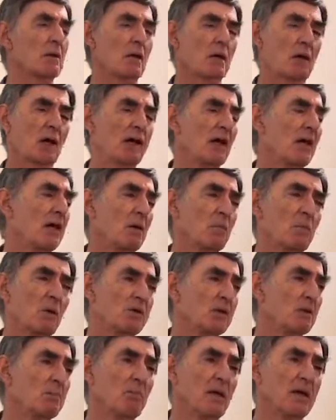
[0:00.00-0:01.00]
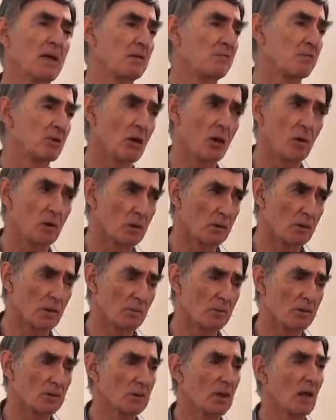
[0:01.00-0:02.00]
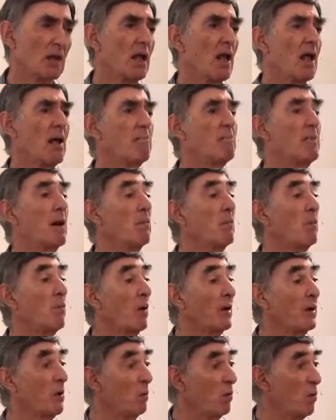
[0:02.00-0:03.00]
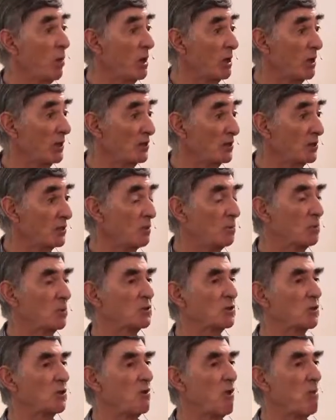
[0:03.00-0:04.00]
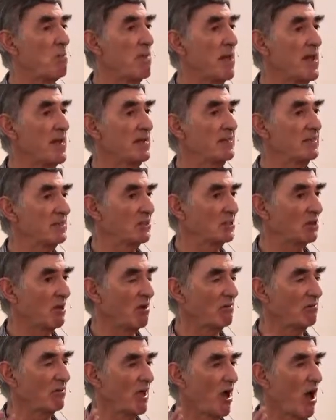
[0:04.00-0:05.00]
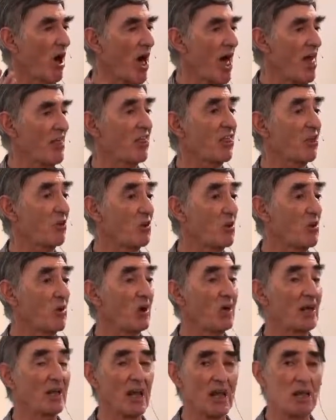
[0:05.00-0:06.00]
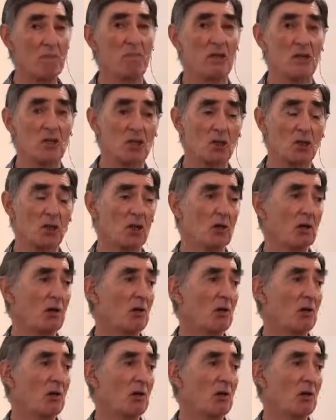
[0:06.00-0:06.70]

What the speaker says: Clearly it wasn't made of gold. But what it was the remains of a Hathor image